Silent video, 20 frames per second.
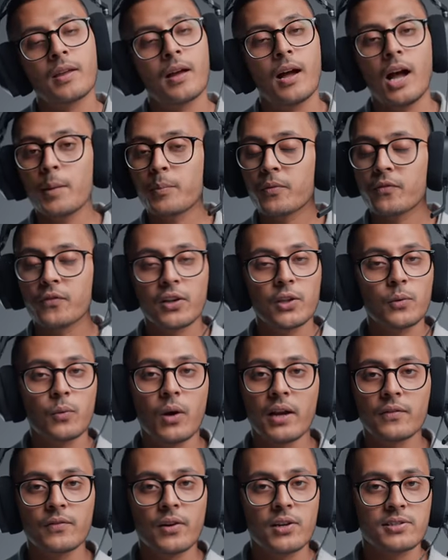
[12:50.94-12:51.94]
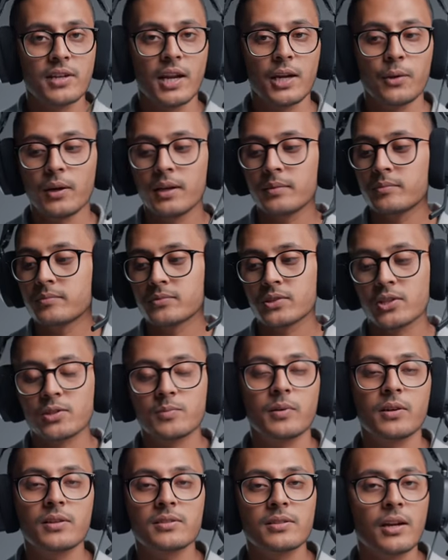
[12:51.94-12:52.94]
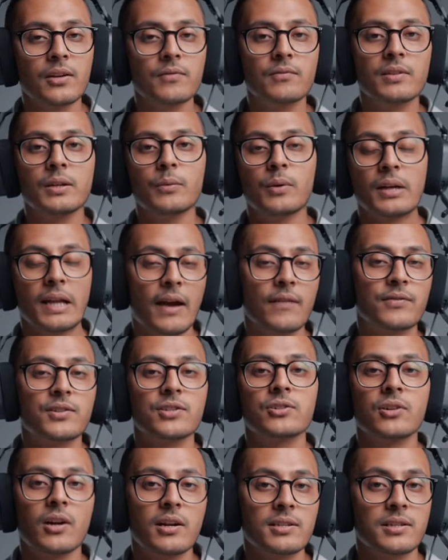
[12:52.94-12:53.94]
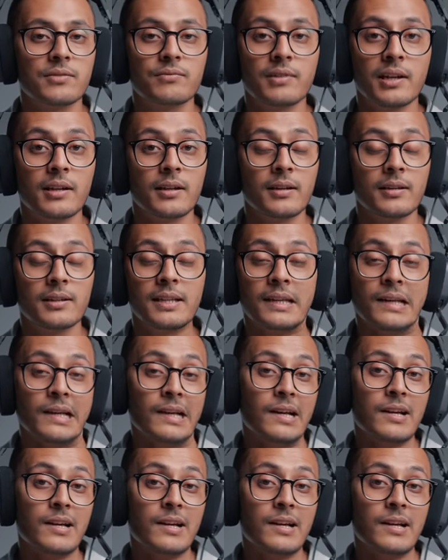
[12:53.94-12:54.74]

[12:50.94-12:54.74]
i prefer the wired version anyway just because i don't really want to have to charge it regularly